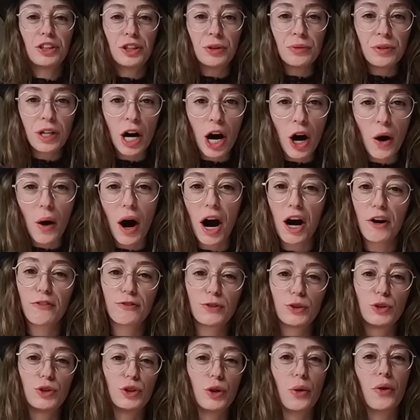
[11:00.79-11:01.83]
you know our
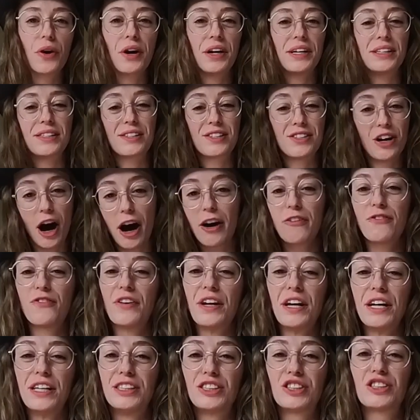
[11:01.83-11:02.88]
food tour is not
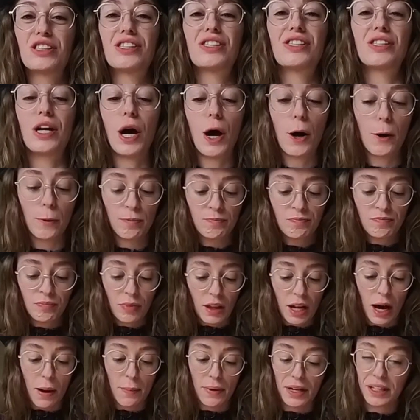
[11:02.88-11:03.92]
finished, so
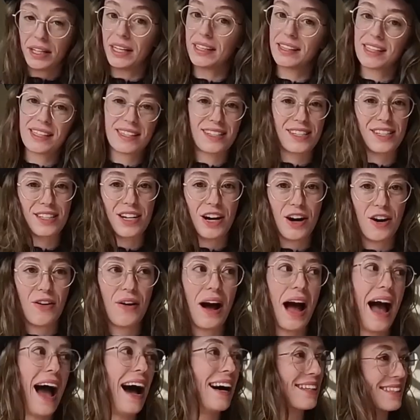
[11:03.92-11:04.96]
I'm gonna get this to
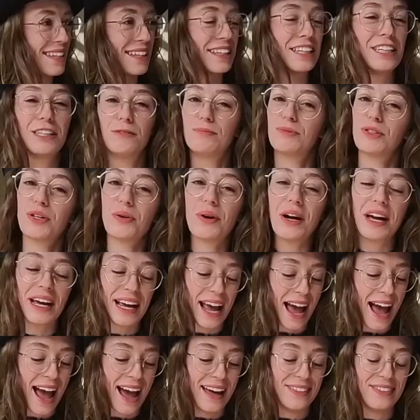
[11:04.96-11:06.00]
go as I keep
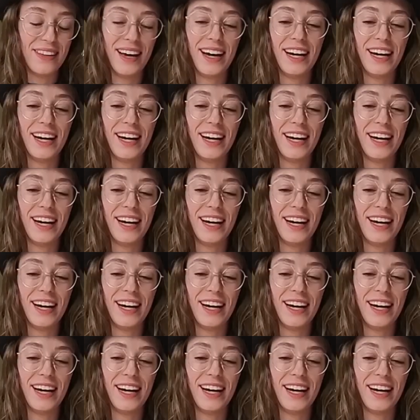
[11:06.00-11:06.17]
doing, and